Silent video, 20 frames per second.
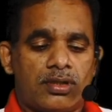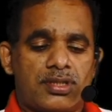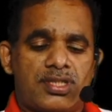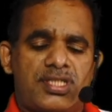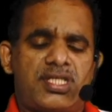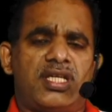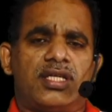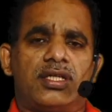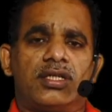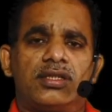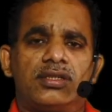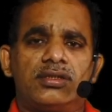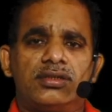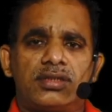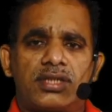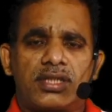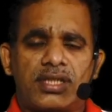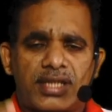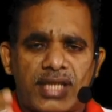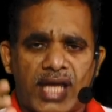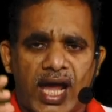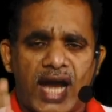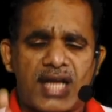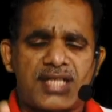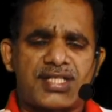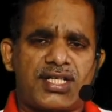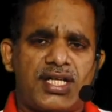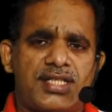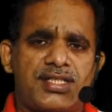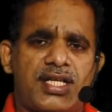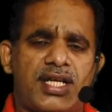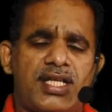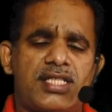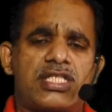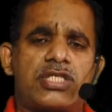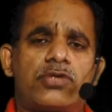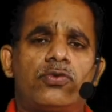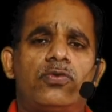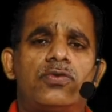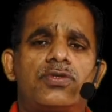See, cash ledger
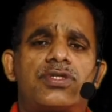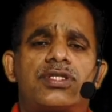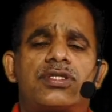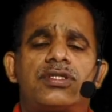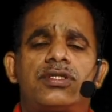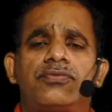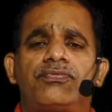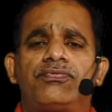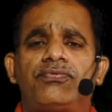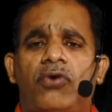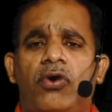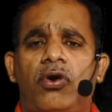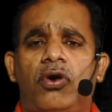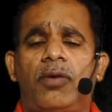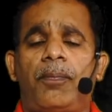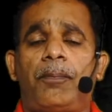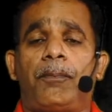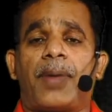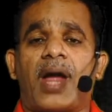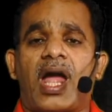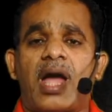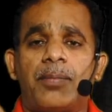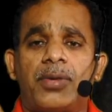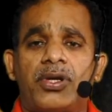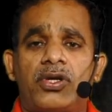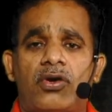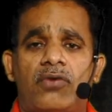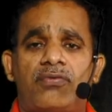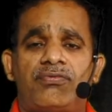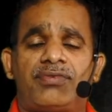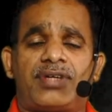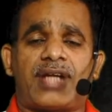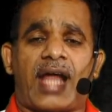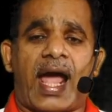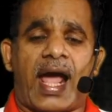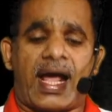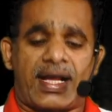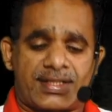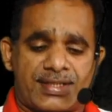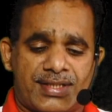is used for payment of
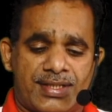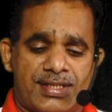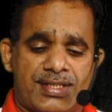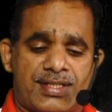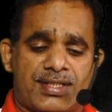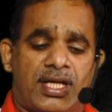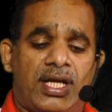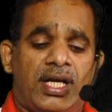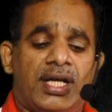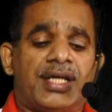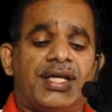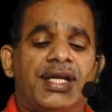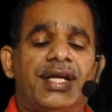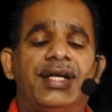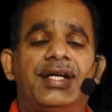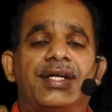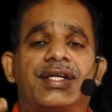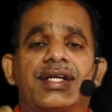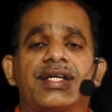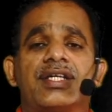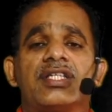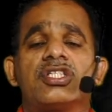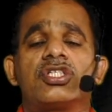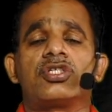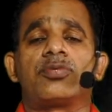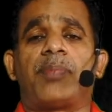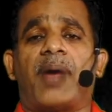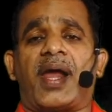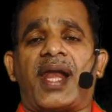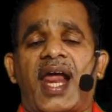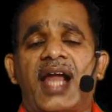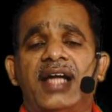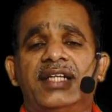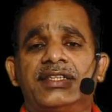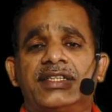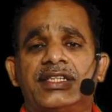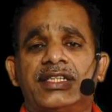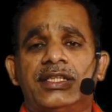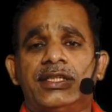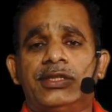taxes, interest,
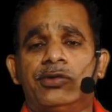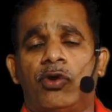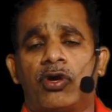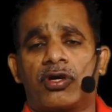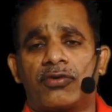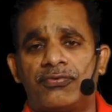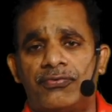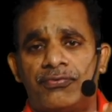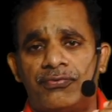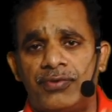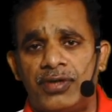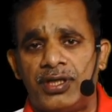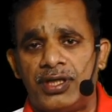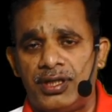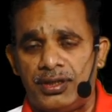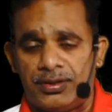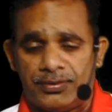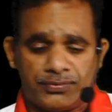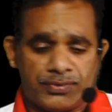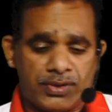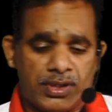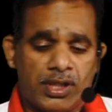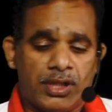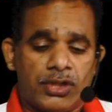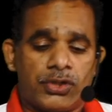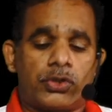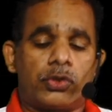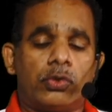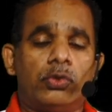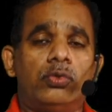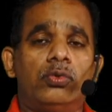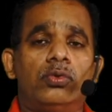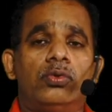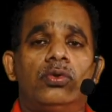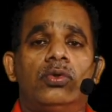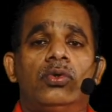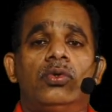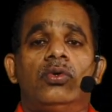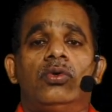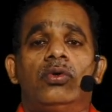penalty, or fee to
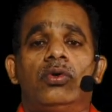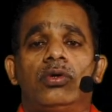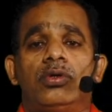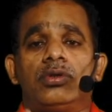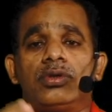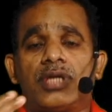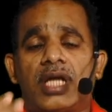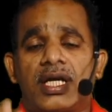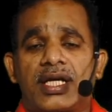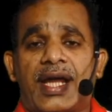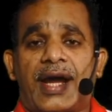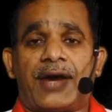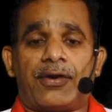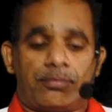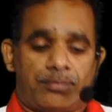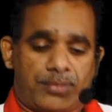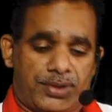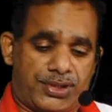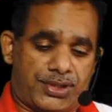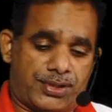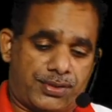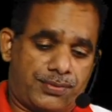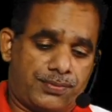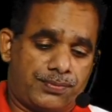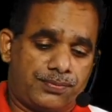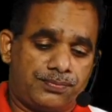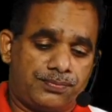the government.